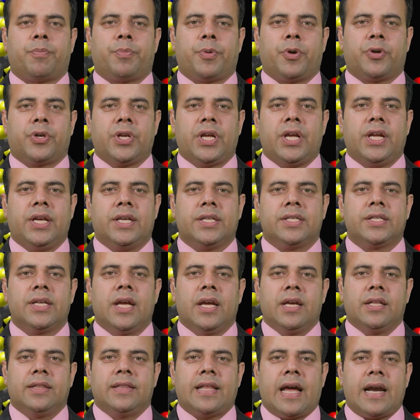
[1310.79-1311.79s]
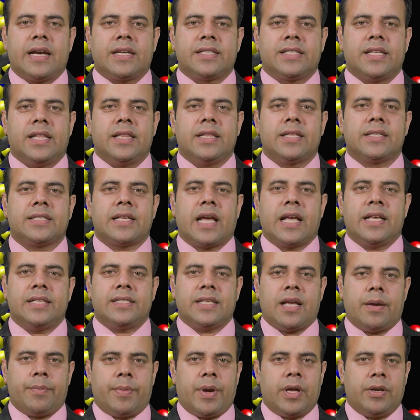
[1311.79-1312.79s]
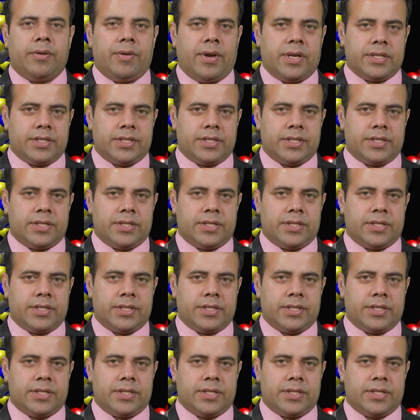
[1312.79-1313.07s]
proteins that synthesize amino